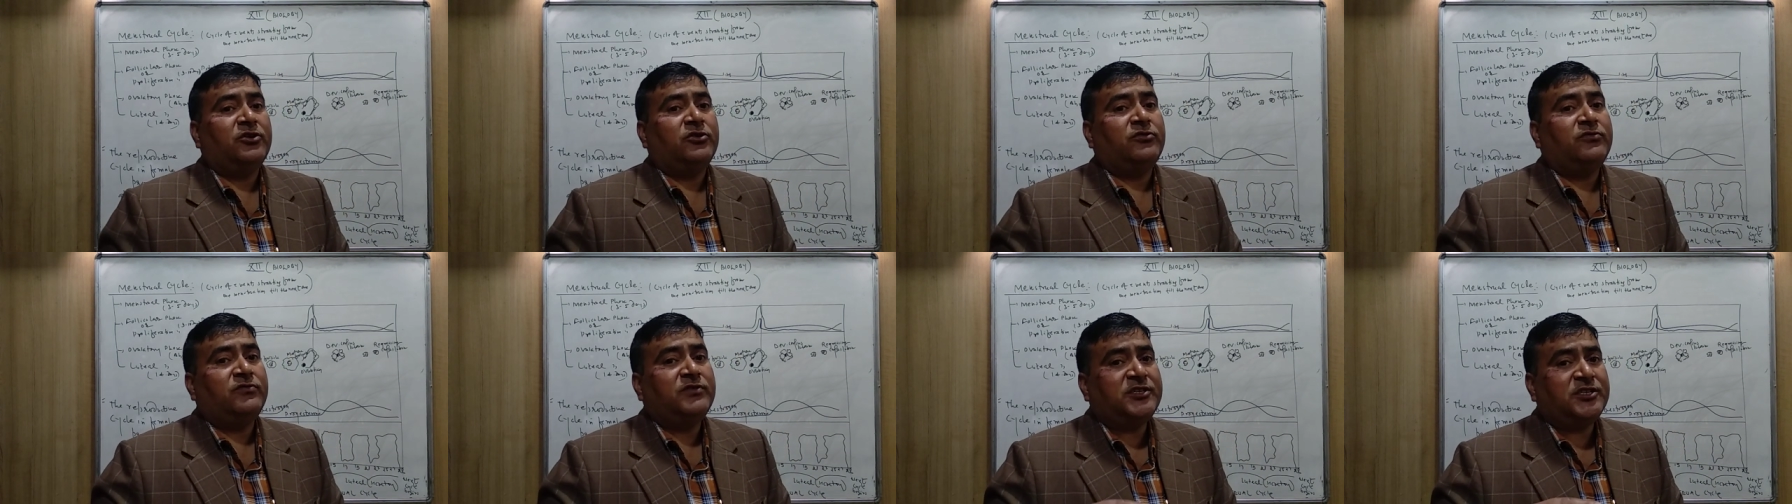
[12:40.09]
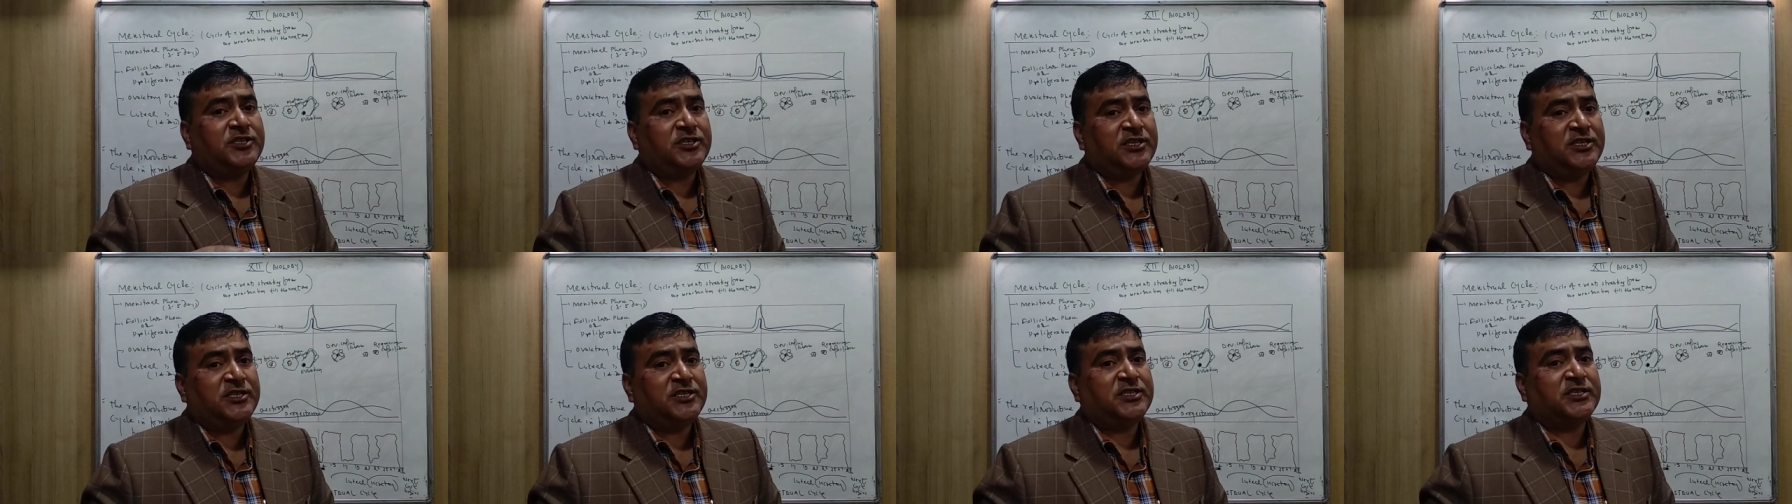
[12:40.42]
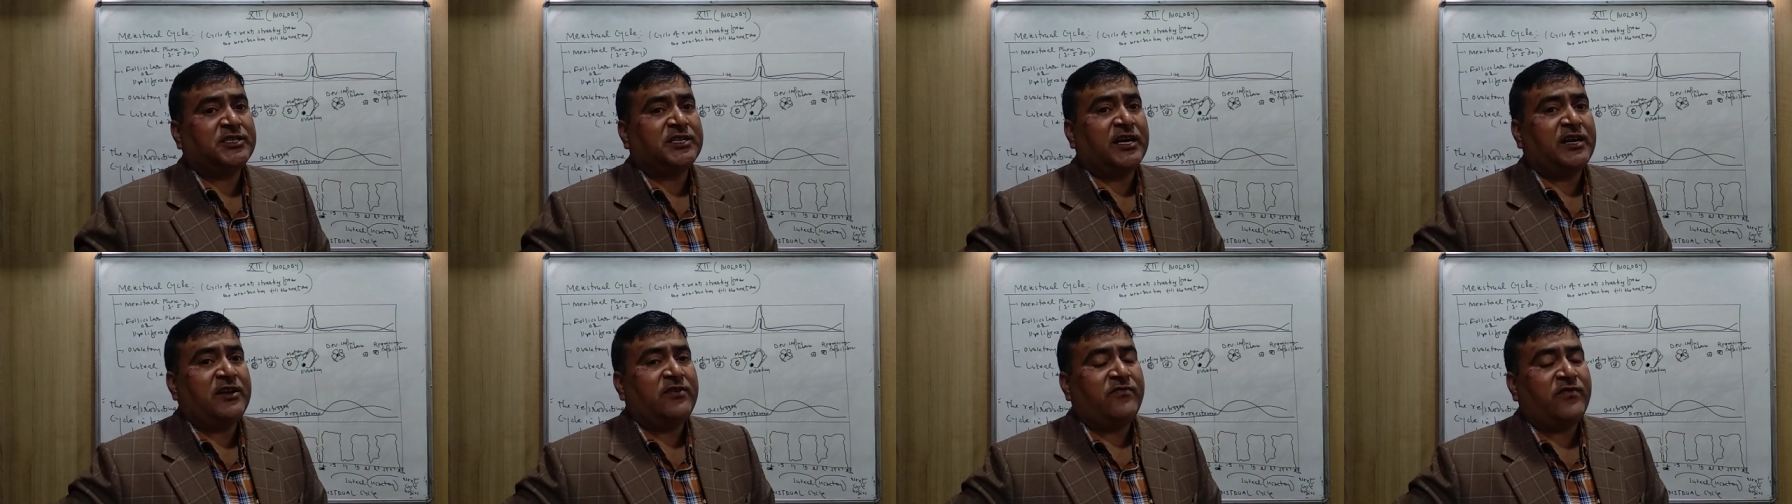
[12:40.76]
which
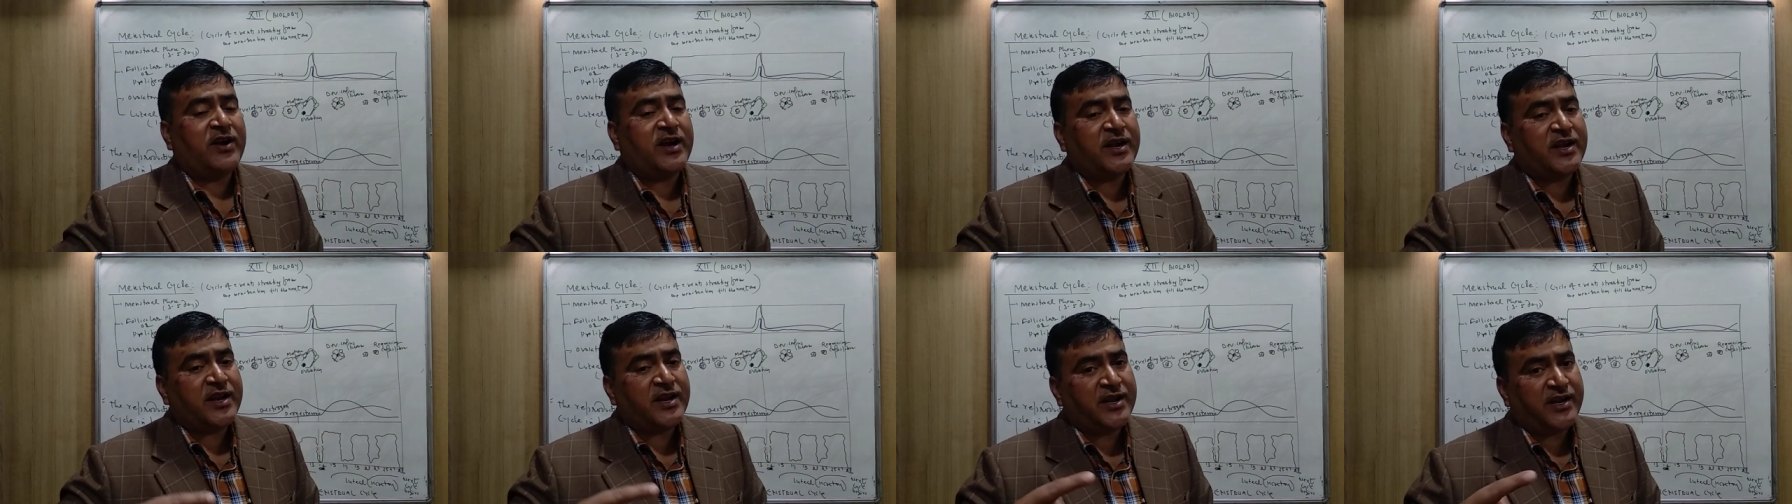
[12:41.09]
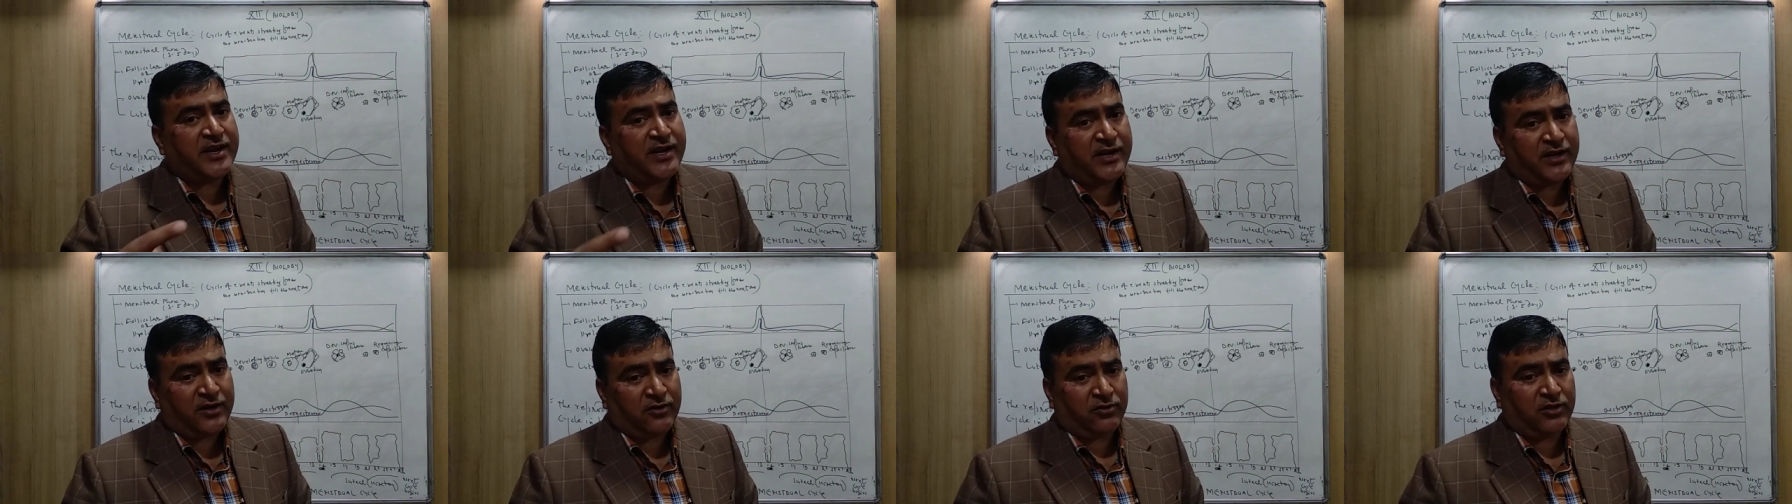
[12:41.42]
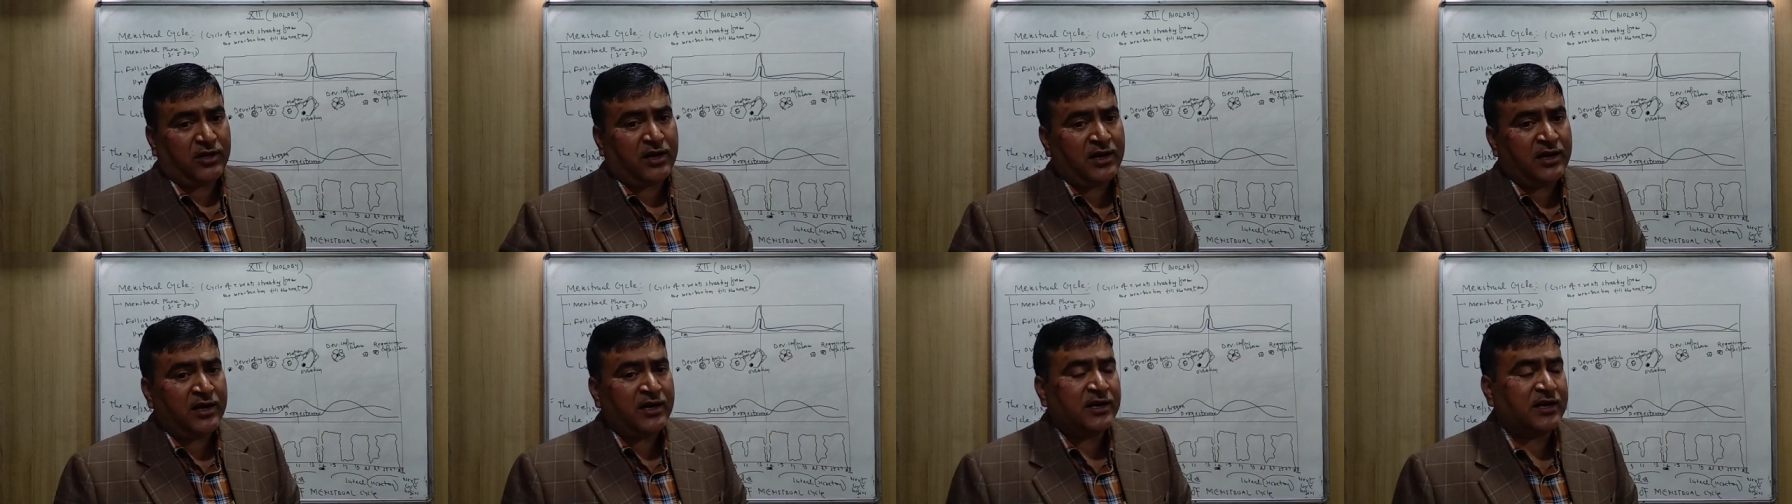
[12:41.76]
is converted into
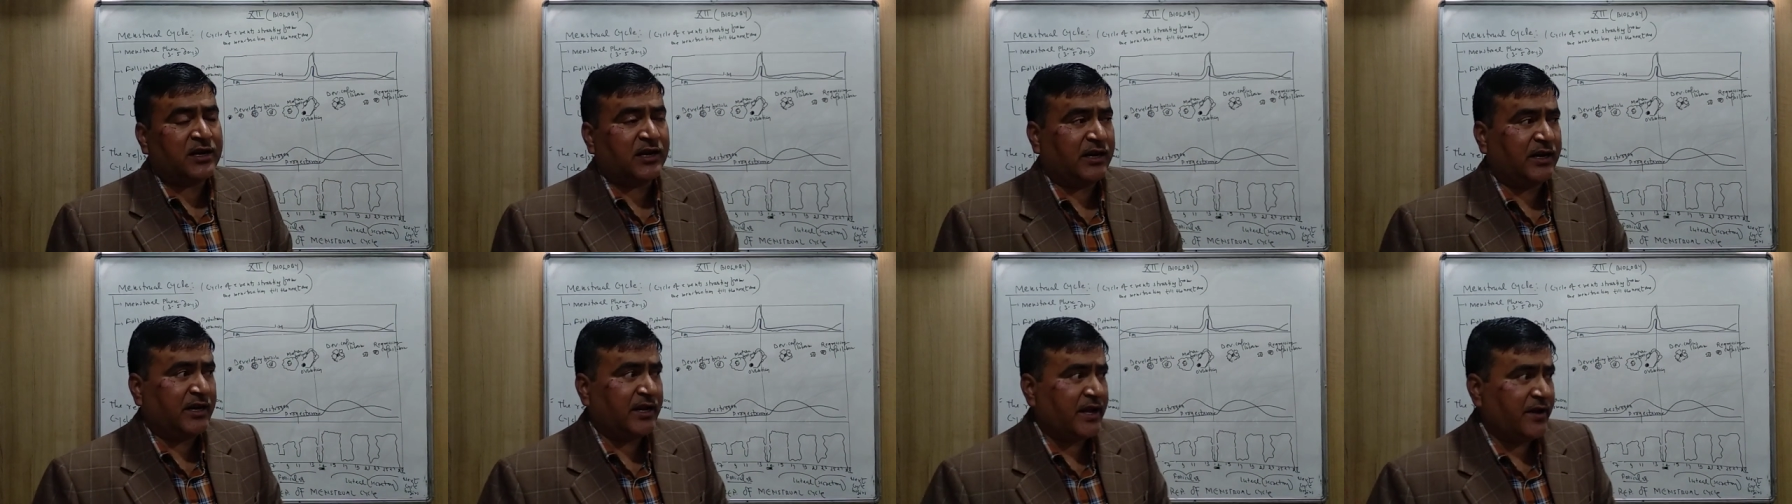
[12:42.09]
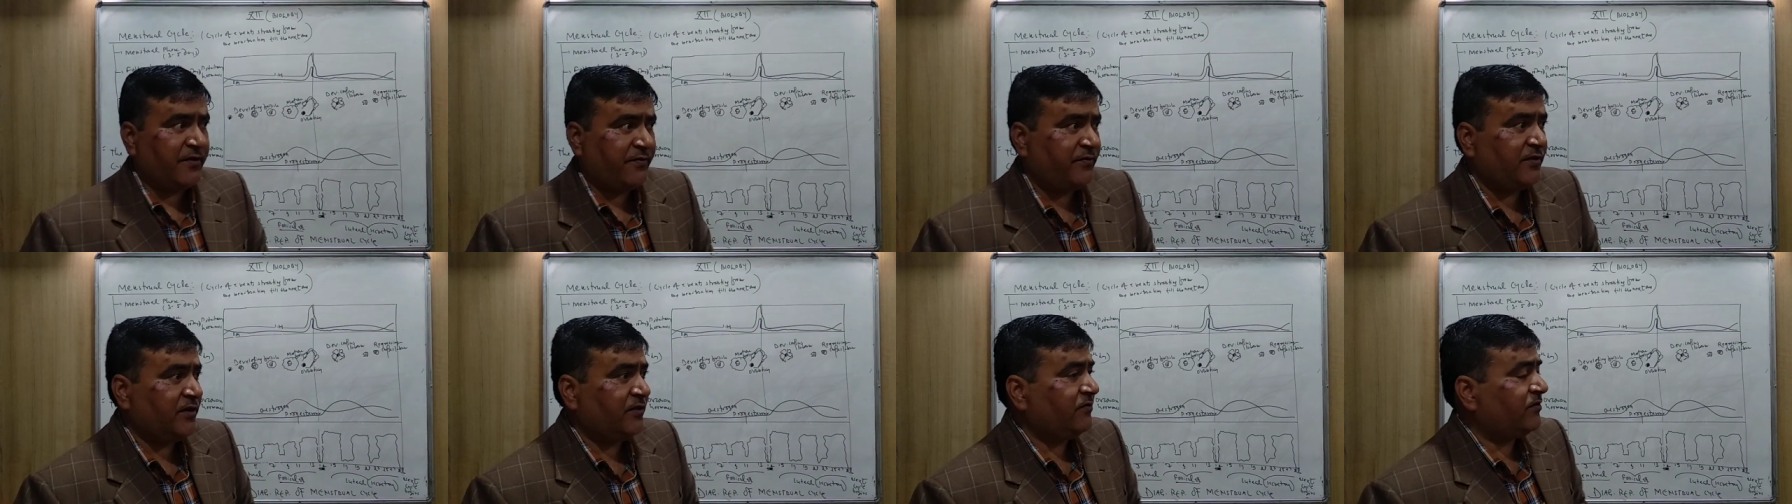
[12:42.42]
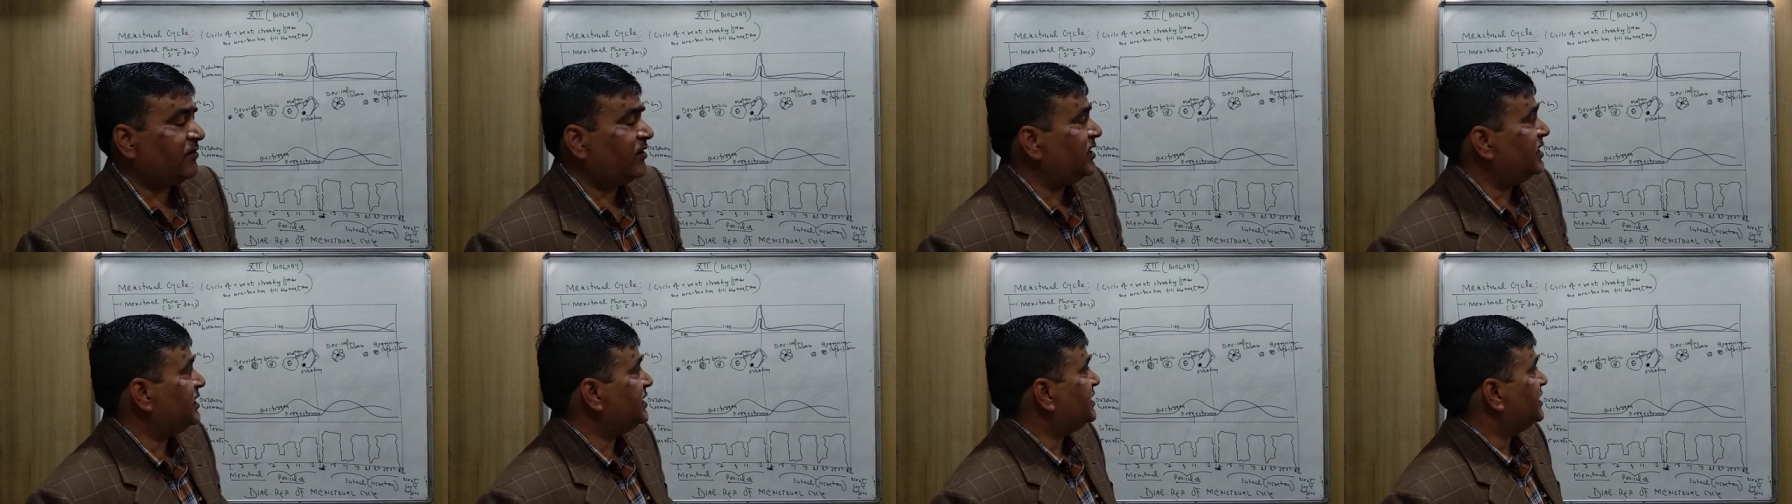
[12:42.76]
the Graafian
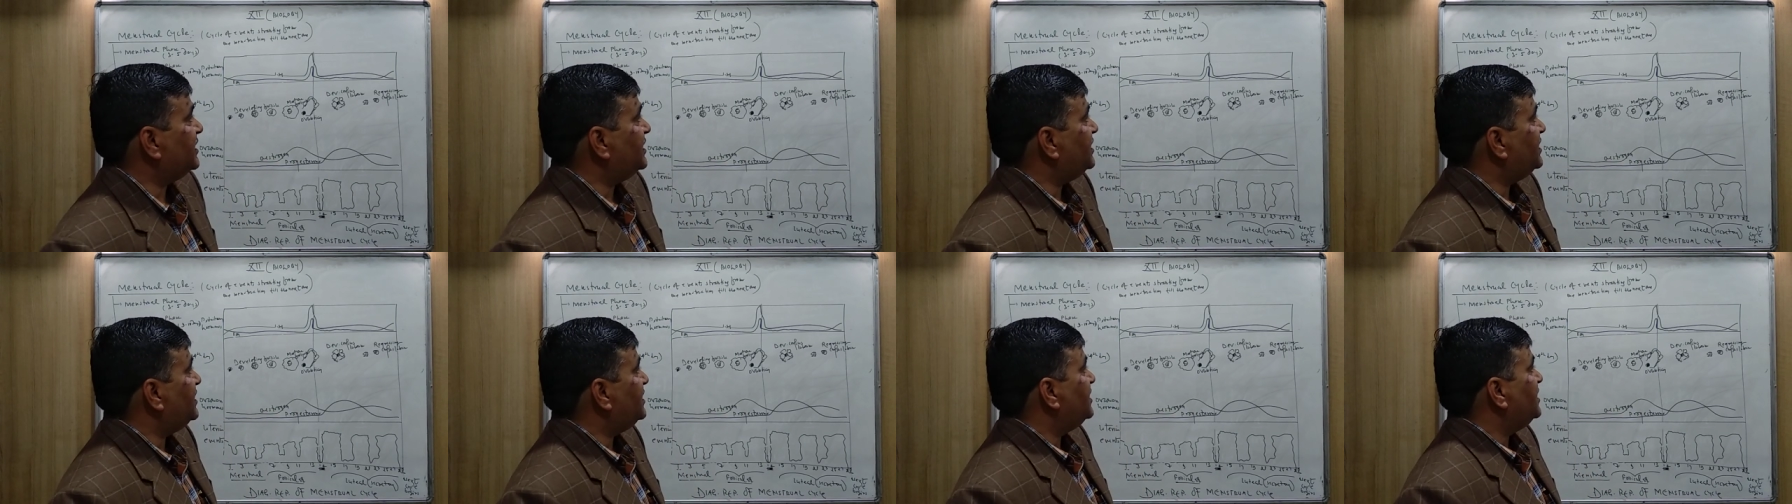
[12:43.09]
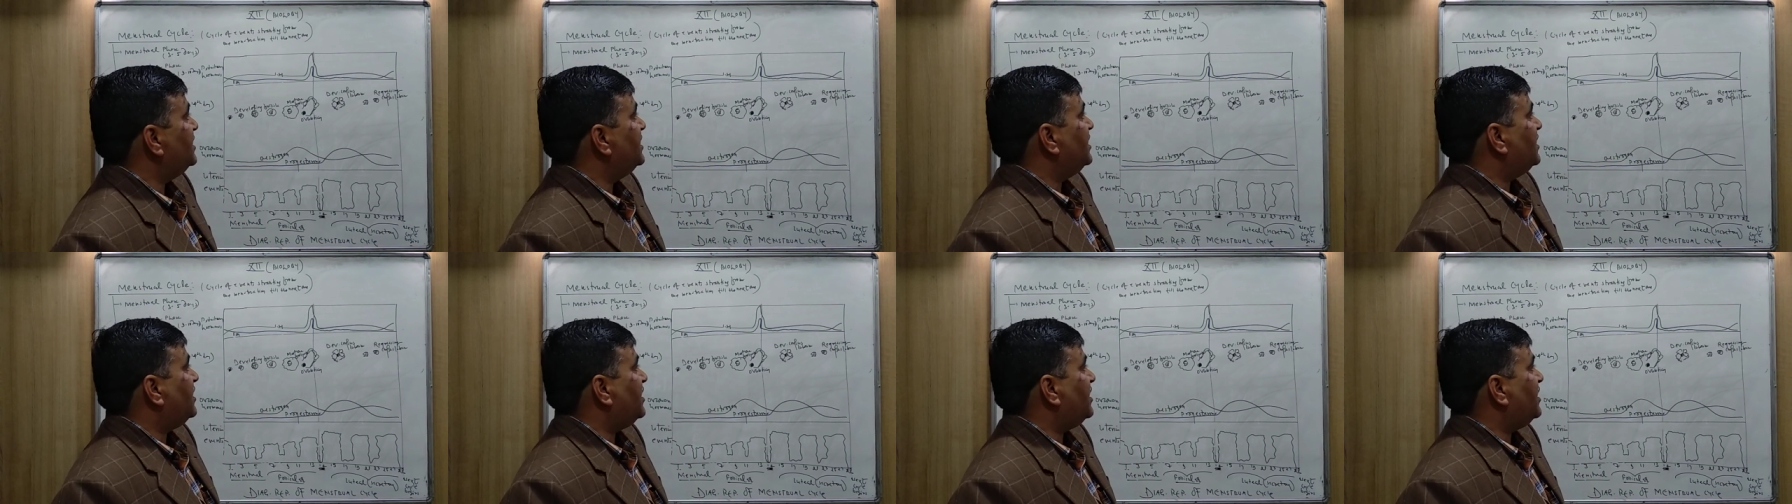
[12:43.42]
follicle,